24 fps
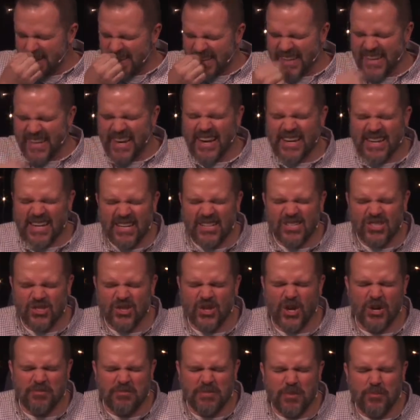God, I'll
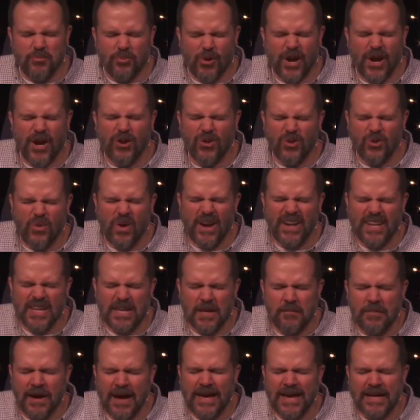start my prayer the way
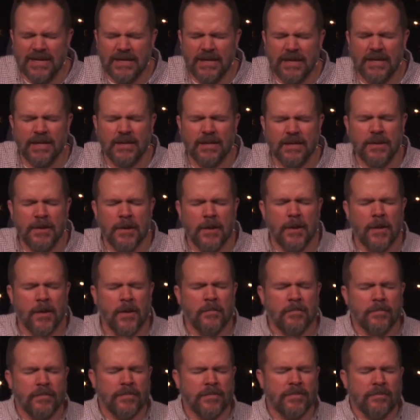Nehemiah did.
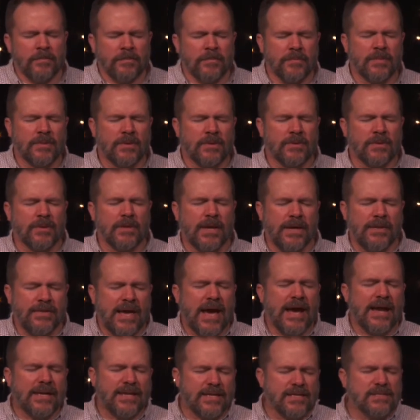And
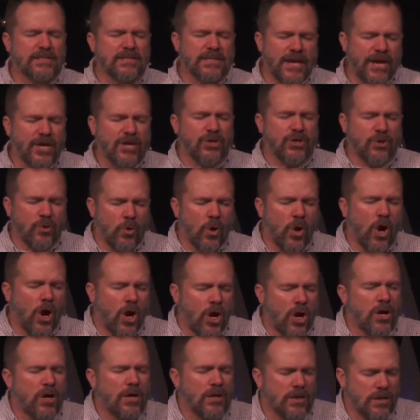that is that you
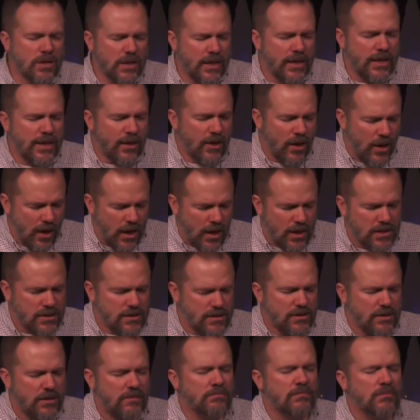are an
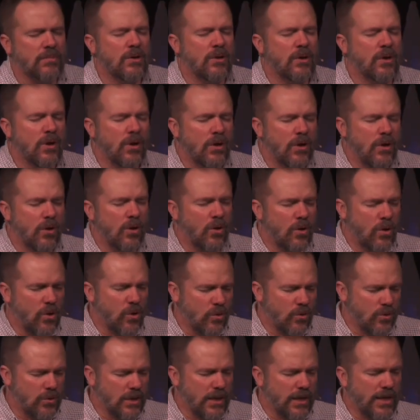awesome,
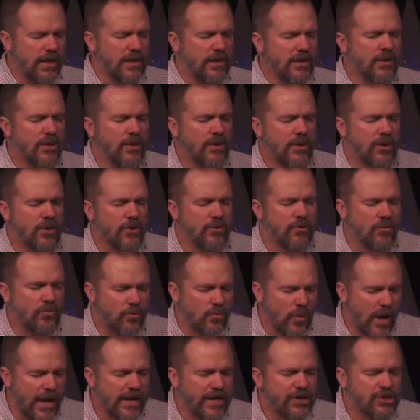holy,
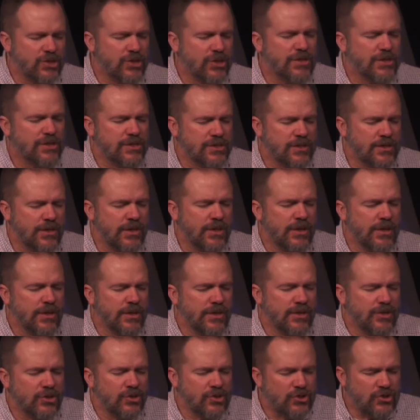righteous,
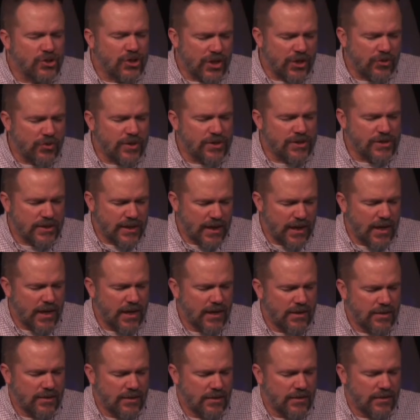generous
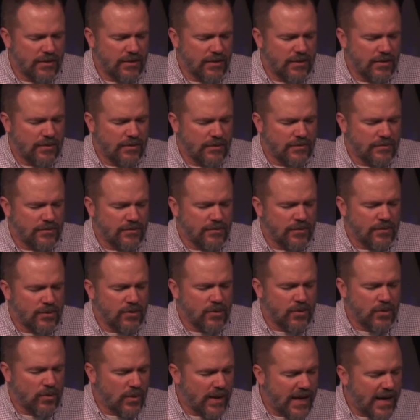God
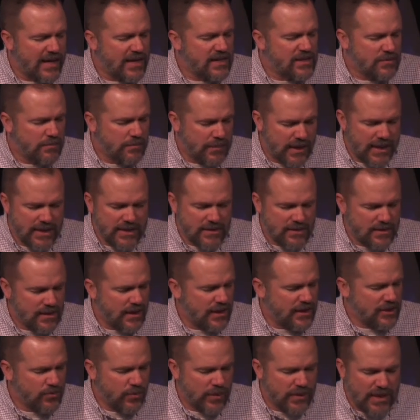who has blessed
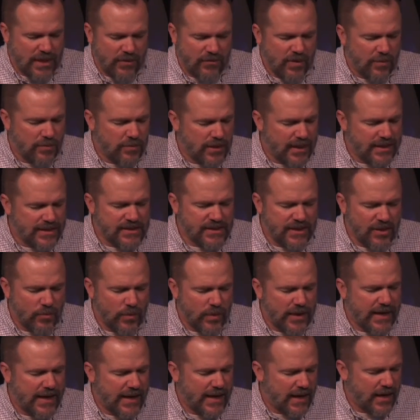us with every blessing
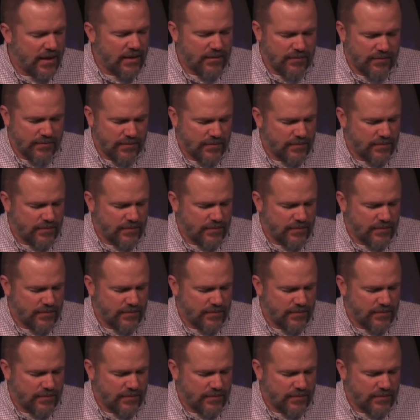we have,